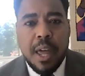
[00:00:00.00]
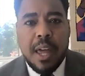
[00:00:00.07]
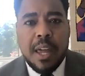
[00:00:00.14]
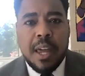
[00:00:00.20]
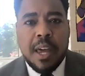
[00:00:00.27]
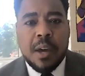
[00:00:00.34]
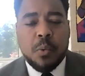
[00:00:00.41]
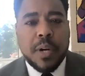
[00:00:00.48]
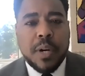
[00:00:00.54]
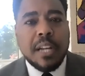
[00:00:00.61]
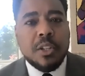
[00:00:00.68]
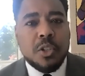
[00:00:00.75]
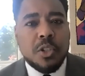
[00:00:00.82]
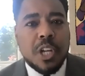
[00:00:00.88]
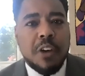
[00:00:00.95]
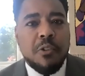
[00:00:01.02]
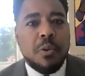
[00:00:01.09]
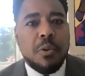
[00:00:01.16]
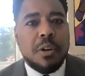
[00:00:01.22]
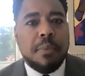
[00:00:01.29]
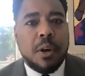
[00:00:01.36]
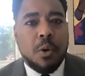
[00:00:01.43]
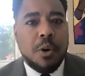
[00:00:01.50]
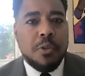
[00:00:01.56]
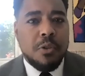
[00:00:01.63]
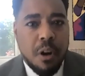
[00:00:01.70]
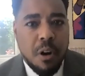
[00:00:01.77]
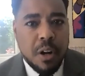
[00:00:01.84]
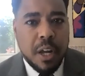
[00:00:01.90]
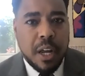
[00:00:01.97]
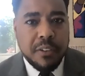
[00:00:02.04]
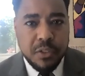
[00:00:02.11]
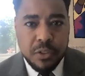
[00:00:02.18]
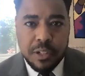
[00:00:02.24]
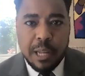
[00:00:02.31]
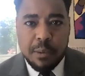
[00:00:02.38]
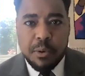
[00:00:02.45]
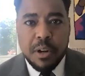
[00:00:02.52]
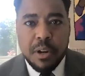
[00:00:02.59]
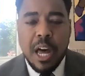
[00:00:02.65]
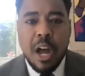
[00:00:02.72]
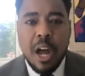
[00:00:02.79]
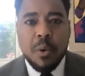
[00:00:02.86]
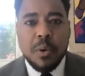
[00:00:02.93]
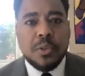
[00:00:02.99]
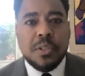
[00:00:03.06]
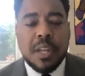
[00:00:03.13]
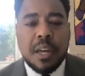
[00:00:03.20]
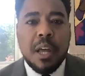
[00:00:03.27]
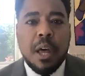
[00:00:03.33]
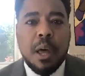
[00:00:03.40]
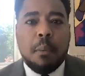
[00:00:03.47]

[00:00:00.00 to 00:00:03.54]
And what I discovered by going through the archives of the Library of Congress is that